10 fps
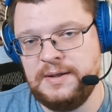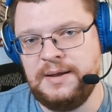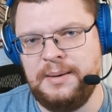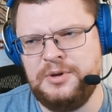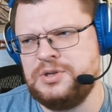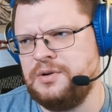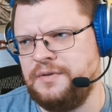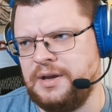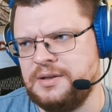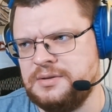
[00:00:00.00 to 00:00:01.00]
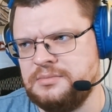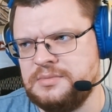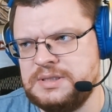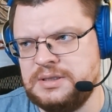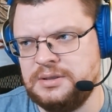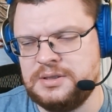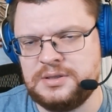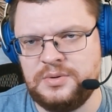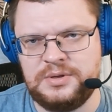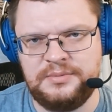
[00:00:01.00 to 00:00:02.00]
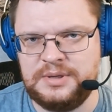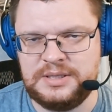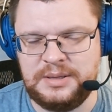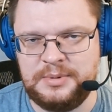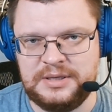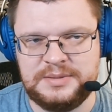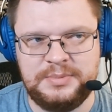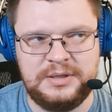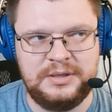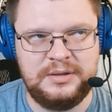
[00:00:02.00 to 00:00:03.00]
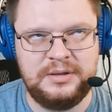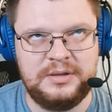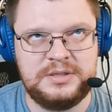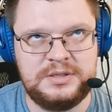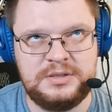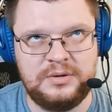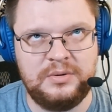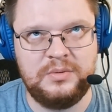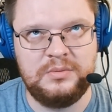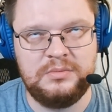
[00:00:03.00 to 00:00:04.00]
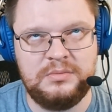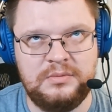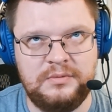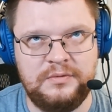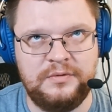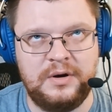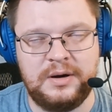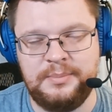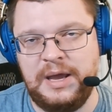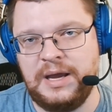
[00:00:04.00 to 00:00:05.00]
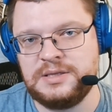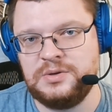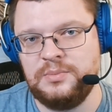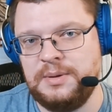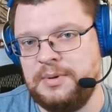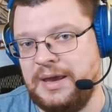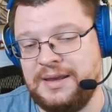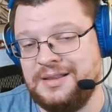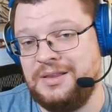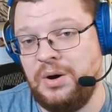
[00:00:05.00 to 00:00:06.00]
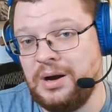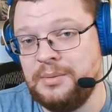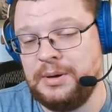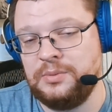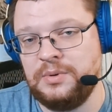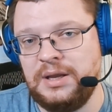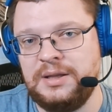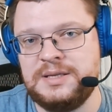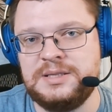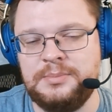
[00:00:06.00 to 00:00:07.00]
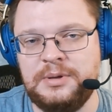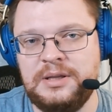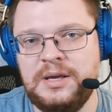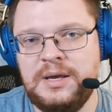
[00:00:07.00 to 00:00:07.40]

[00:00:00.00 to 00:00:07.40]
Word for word: I'm not sure if I can still disclose it. I mean, it's been so far back, so maybe I can talk about what I tested. But